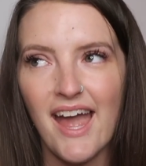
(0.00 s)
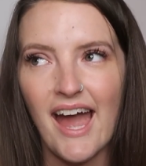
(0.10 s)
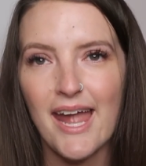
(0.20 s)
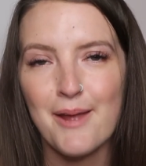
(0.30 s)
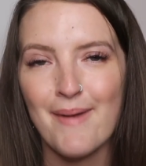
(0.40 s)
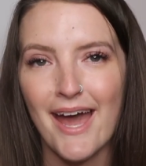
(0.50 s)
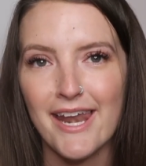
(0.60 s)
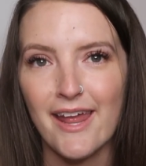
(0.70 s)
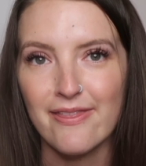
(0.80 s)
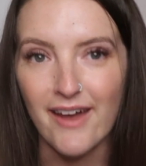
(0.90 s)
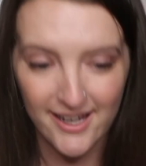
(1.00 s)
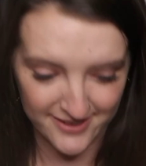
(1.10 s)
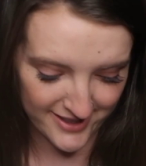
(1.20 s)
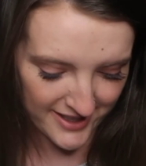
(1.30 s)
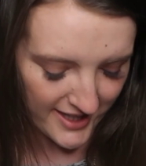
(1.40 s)
I am mad at that.
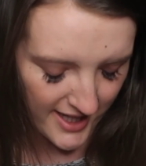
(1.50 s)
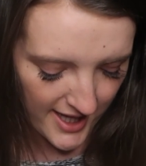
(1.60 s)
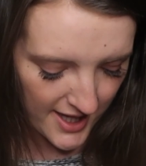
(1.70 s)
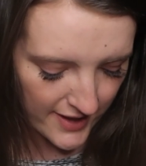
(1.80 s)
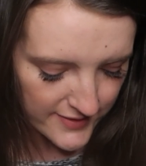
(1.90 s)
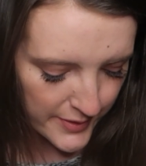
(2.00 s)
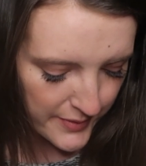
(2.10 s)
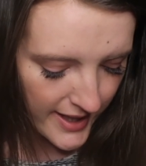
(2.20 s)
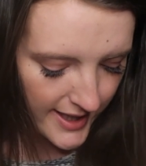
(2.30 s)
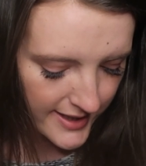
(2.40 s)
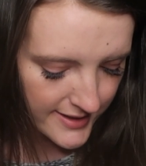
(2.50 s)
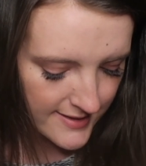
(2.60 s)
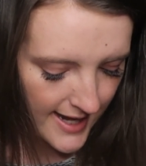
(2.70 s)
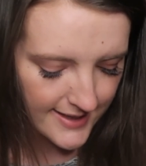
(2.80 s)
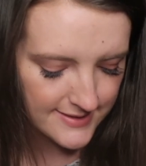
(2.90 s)
So
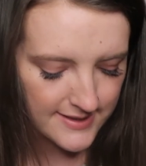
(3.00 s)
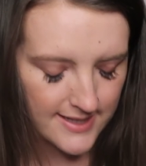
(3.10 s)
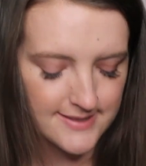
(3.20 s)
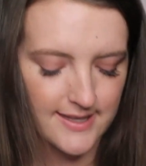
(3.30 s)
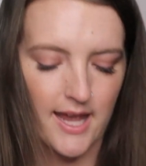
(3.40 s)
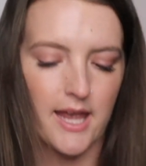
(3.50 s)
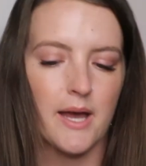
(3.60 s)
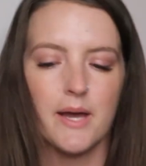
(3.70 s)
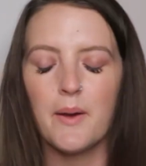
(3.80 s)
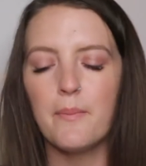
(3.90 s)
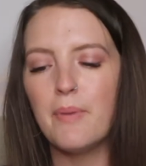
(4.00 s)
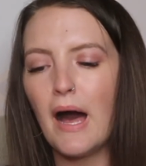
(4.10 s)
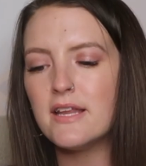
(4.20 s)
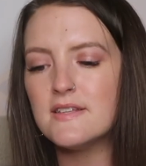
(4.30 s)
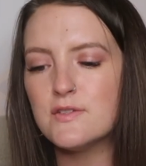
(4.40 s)
next is a
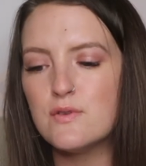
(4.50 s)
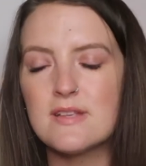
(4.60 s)
bodysuit.